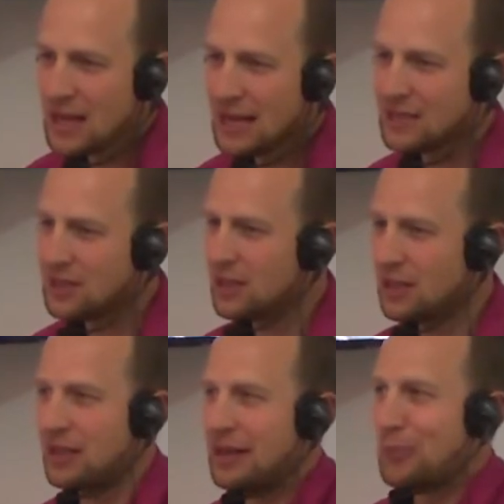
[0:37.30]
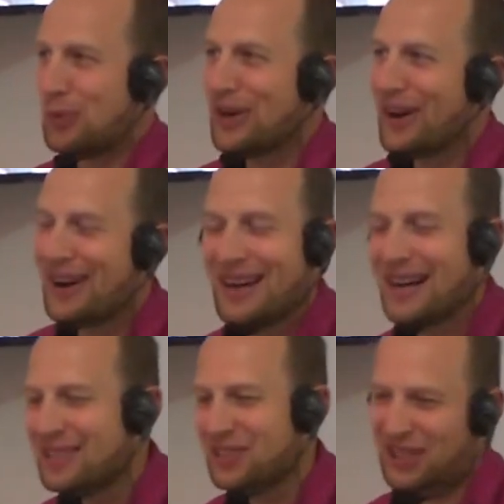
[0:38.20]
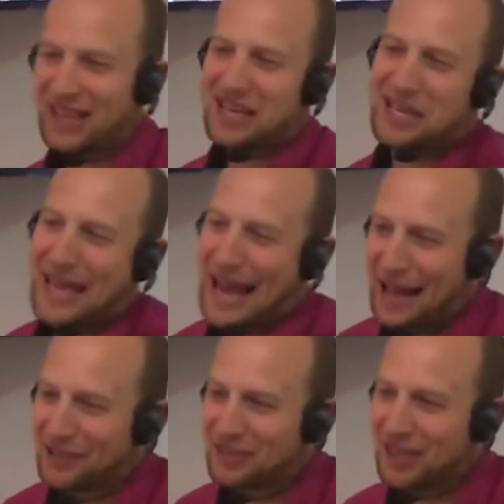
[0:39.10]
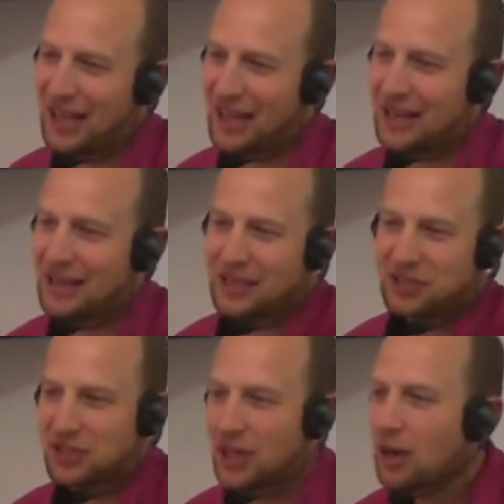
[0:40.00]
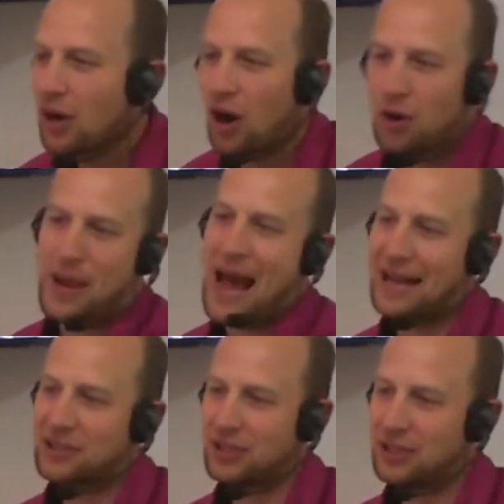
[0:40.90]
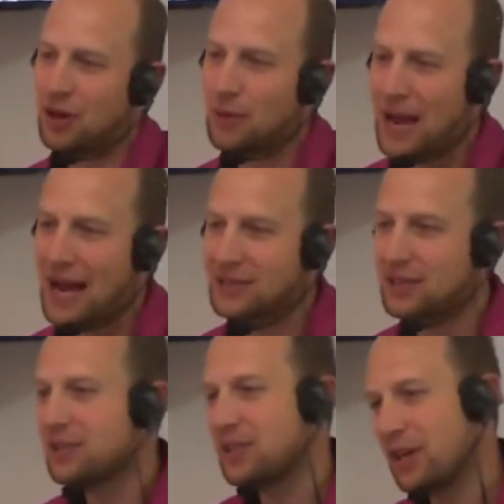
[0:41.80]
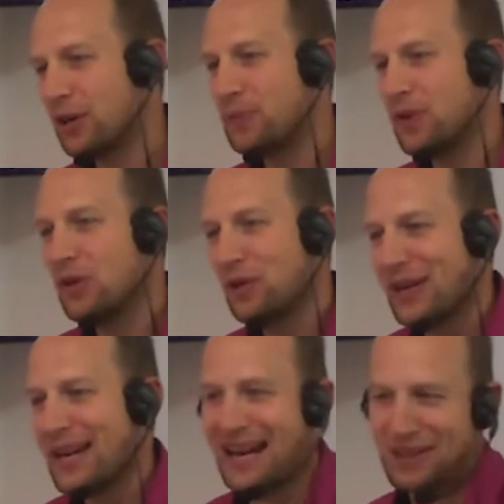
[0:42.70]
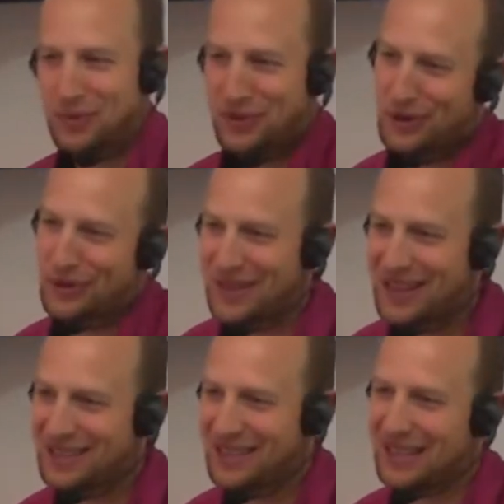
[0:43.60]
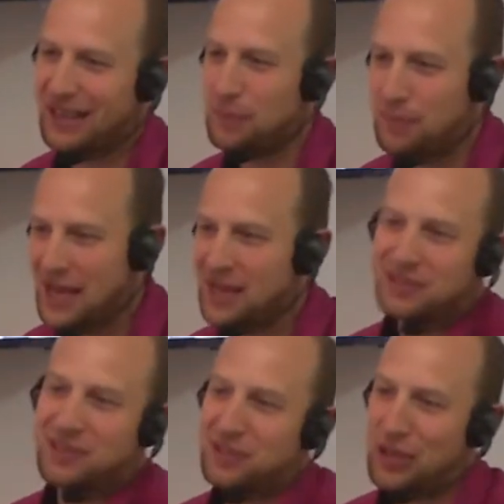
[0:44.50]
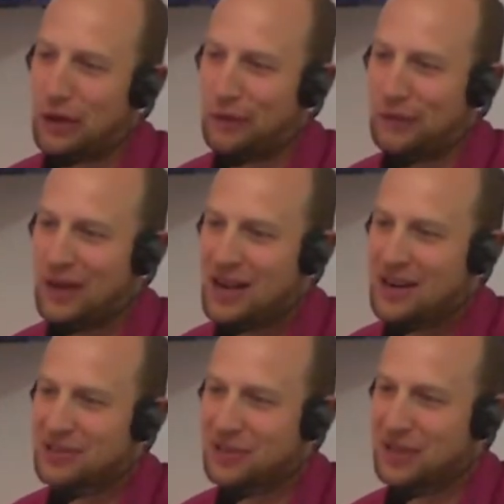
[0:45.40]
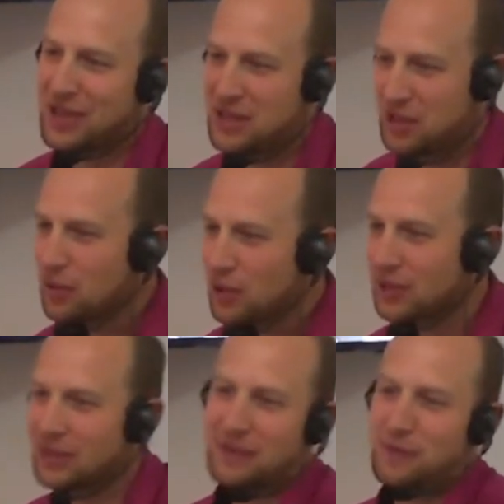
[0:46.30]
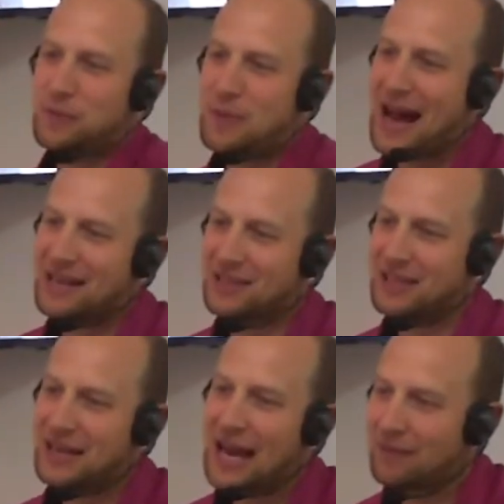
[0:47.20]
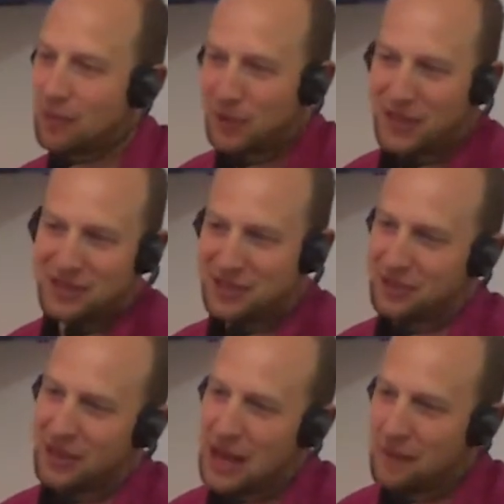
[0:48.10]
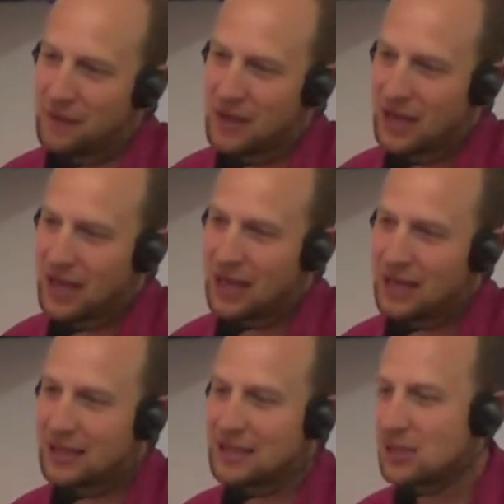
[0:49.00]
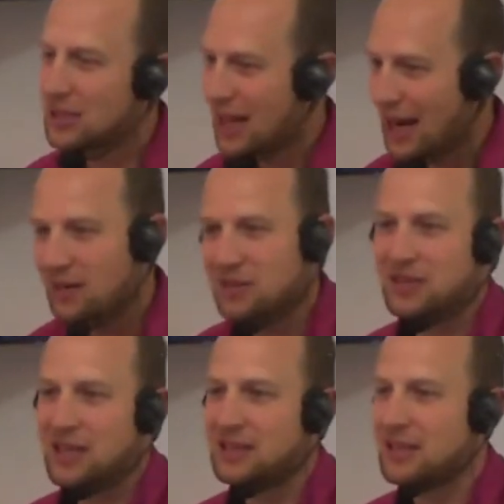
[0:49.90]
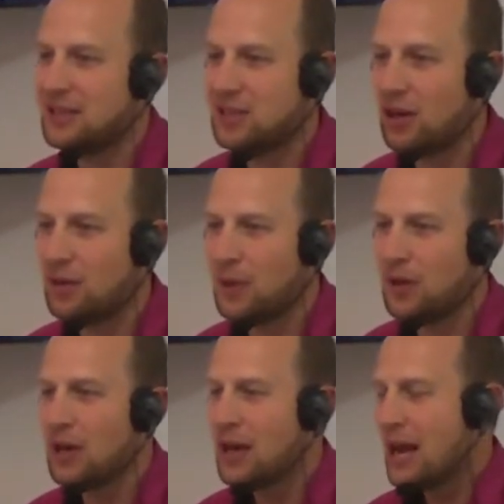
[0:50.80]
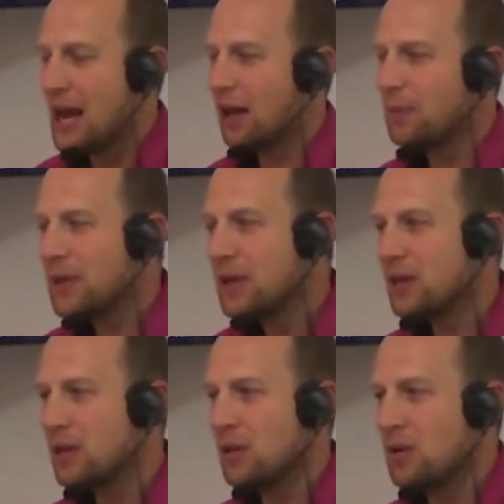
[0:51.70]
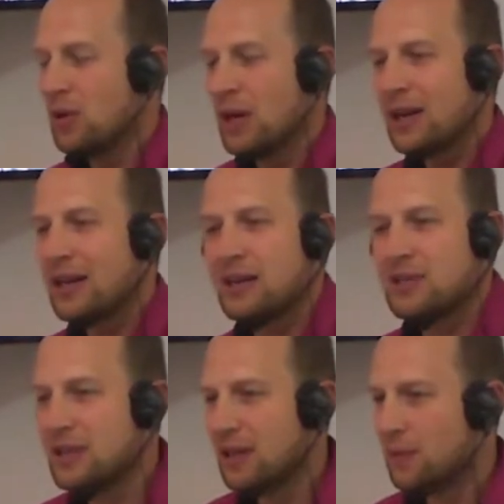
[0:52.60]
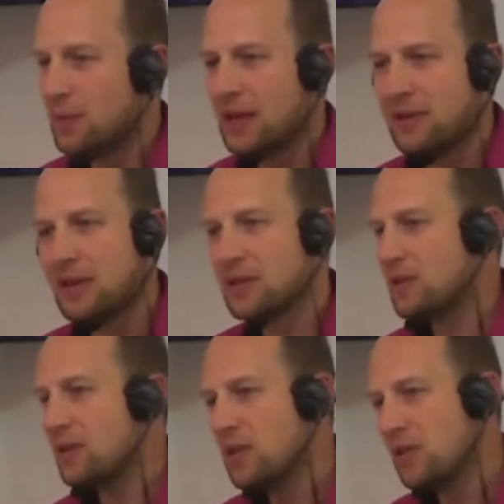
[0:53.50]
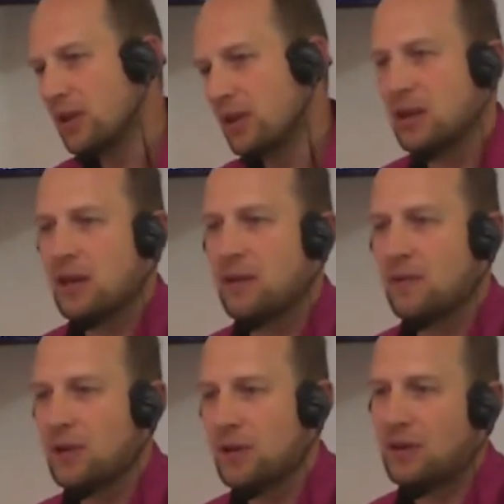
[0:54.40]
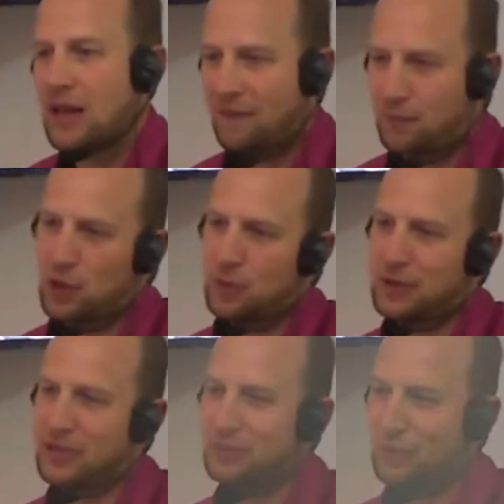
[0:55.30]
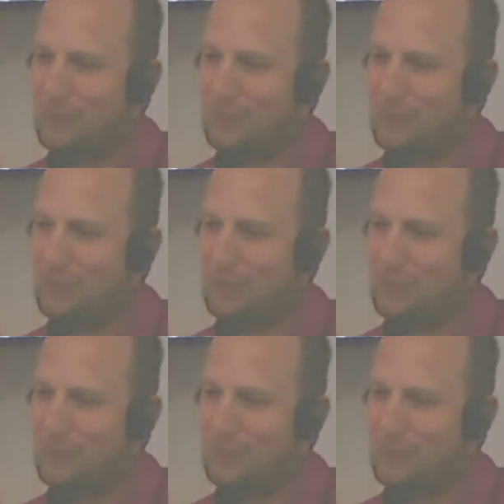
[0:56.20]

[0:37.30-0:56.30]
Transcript: and to bring on exciting guests that share our passion. And our passion is to help you connect with your authentic, amazing self so that you can live with passion and have abundance in life. And this entire season is all about helping you get unstuck from anything so that you can live your life purpose with